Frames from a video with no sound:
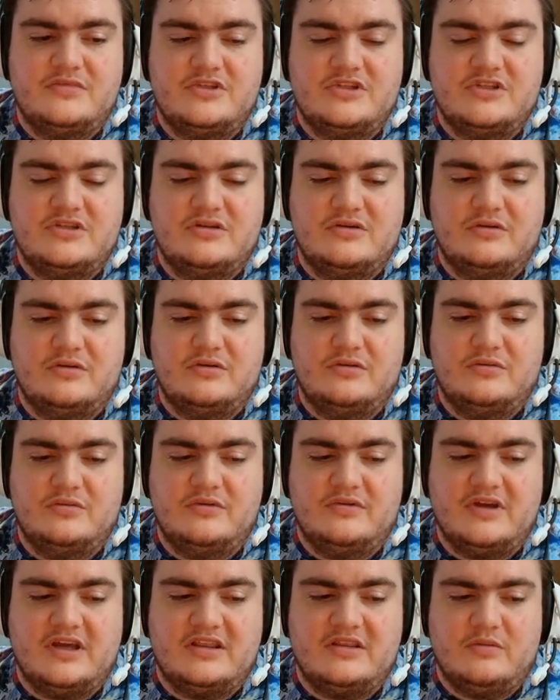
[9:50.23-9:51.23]
So
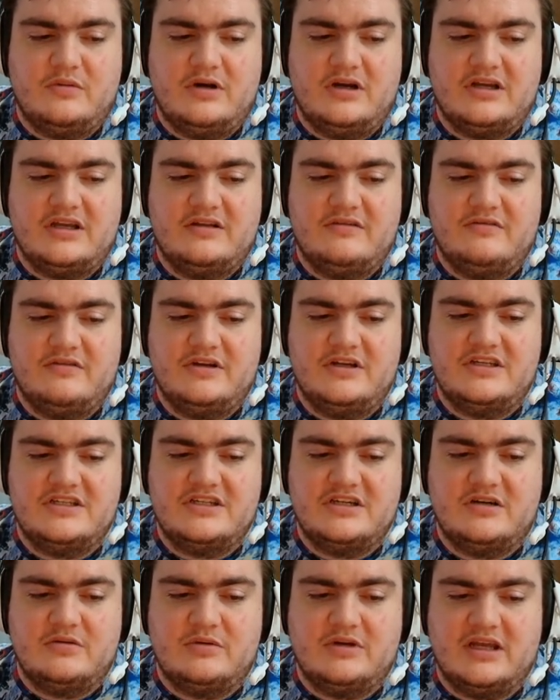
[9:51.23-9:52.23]
we got the walk-in
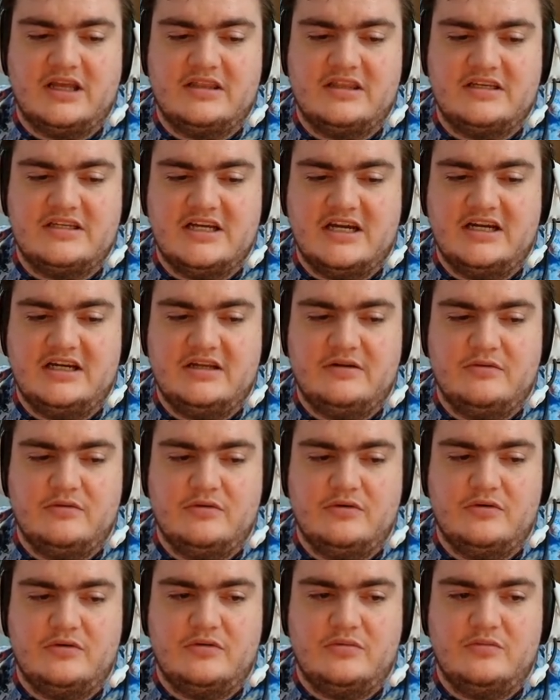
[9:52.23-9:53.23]
freezer, we got the dining
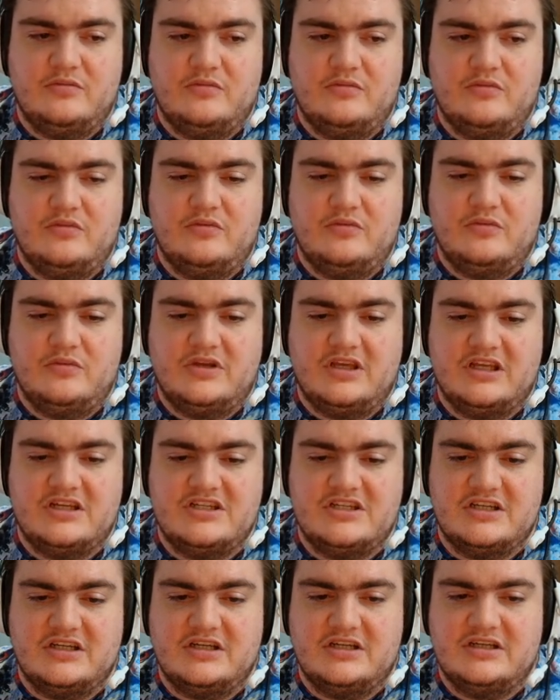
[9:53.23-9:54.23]
room,
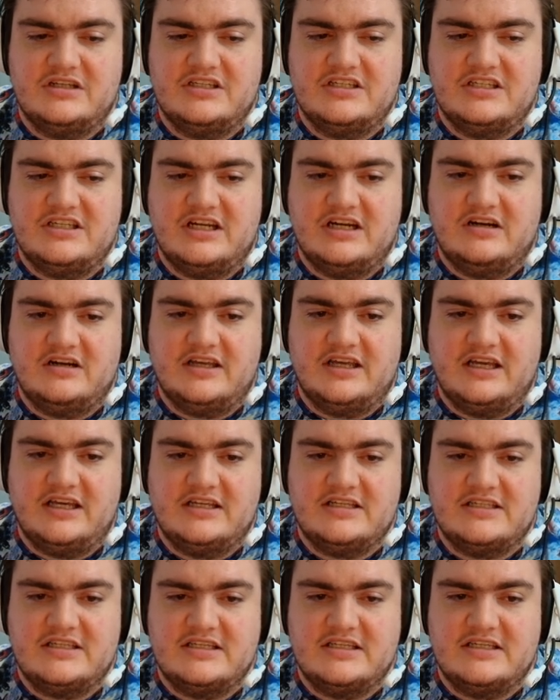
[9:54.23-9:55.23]
kitchen,
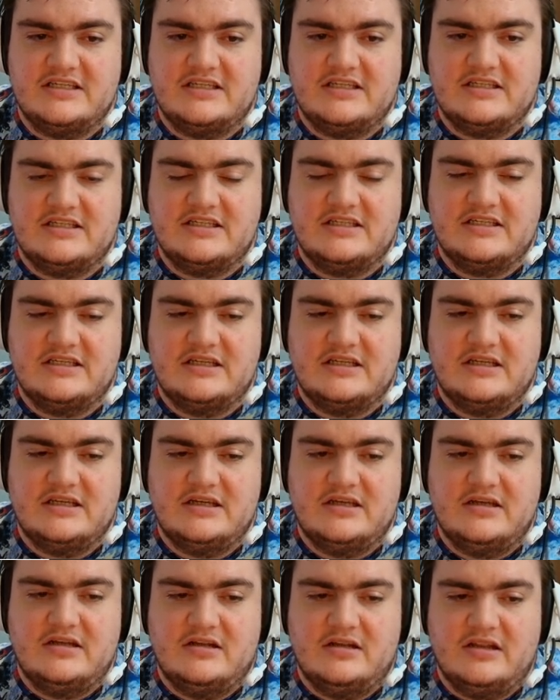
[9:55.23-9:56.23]
staircases,
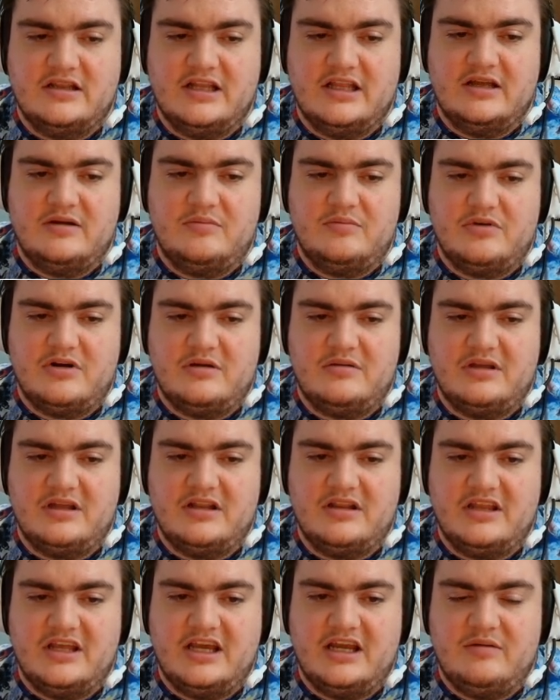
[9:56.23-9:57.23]
probably
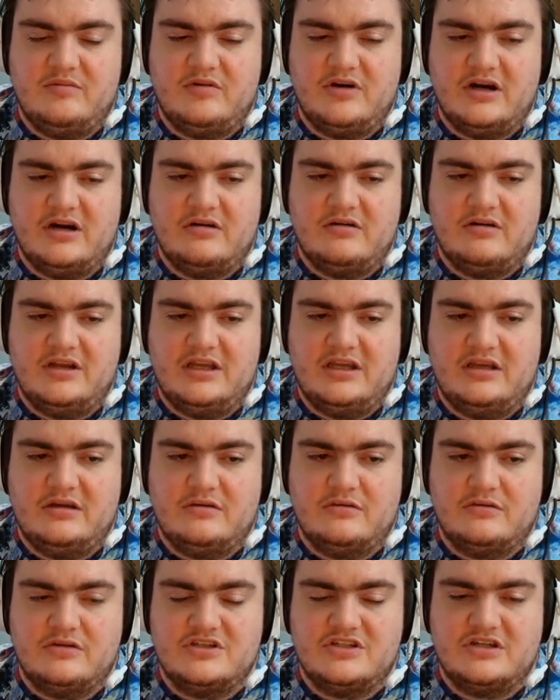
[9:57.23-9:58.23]
a library
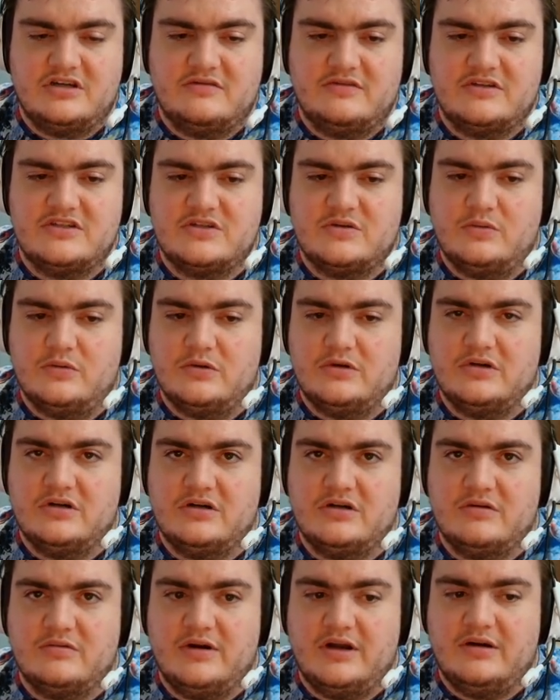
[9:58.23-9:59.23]
or servant's
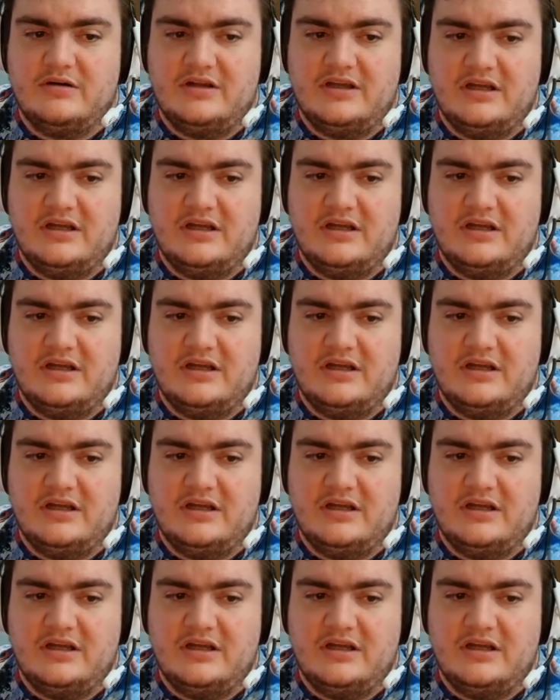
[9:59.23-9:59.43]
quarter around